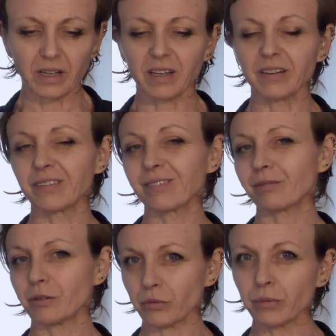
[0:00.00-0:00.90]

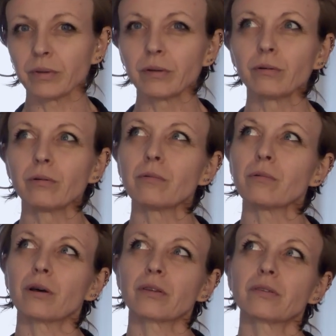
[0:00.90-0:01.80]
And this view
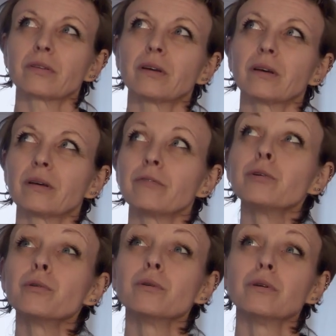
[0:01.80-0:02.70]
was the
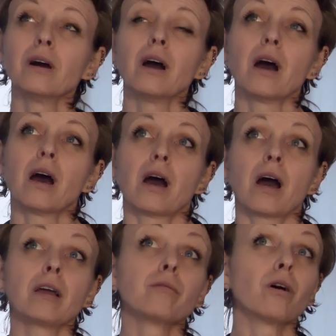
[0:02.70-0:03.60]
view
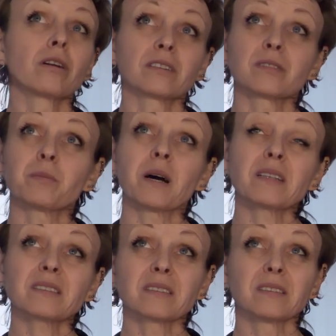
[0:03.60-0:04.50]
I walked
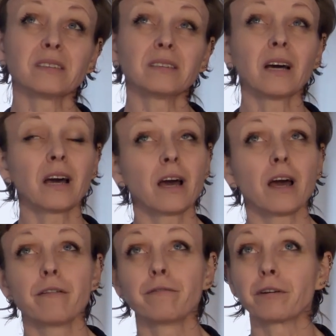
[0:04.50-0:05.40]
past
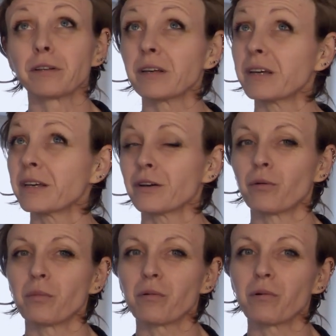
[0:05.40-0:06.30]
every day
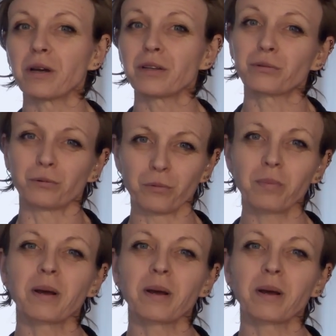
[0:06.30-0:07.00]
on my way to